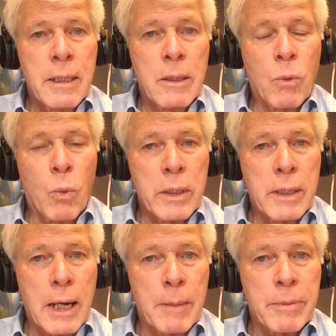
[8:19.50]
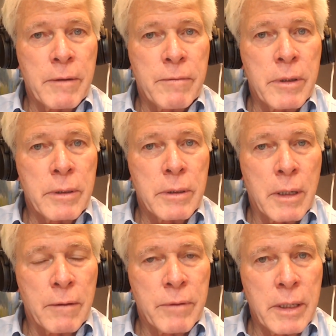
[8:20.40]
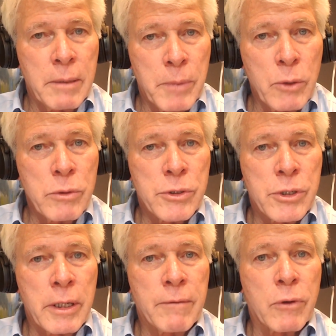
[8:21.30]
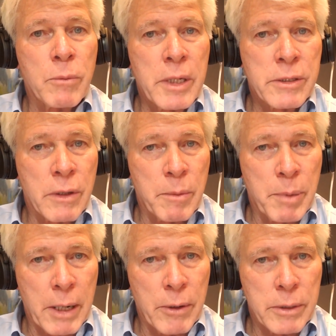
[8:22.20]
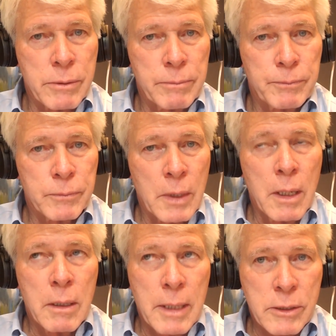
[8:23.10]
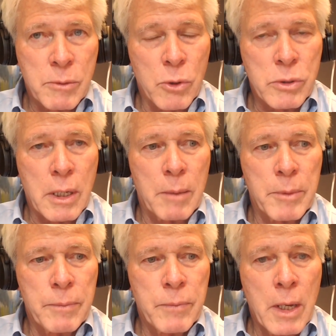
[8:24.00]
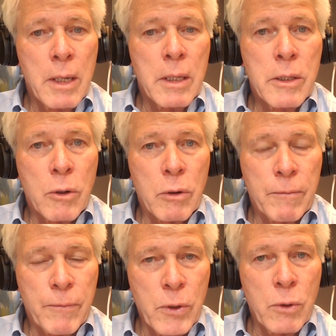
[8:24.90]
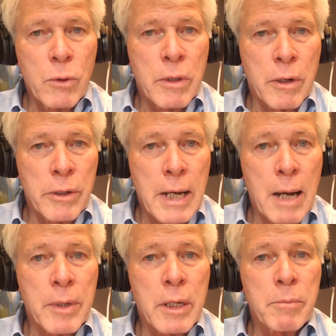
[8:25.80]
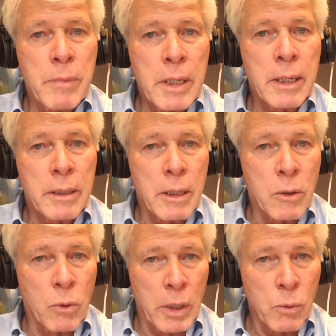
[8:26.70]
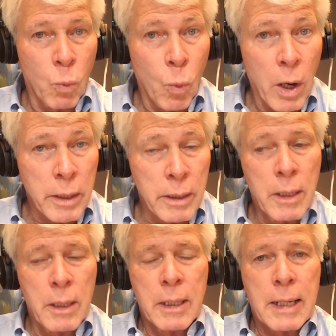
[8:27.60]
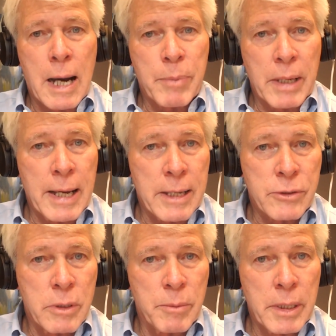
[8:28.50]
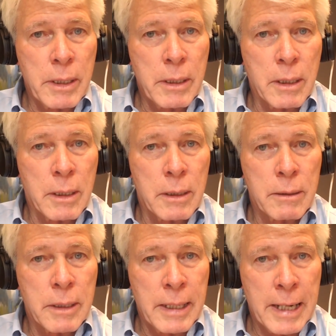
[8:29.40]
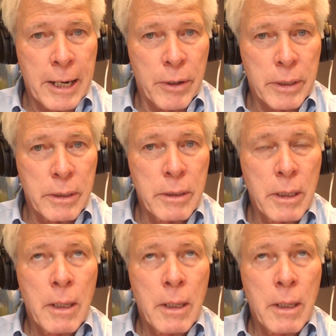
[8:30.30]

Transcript: one copy of the mutant gene from each of the parents. That's most common. There are a few that are dominant, meaning that only one copy has to be inherited.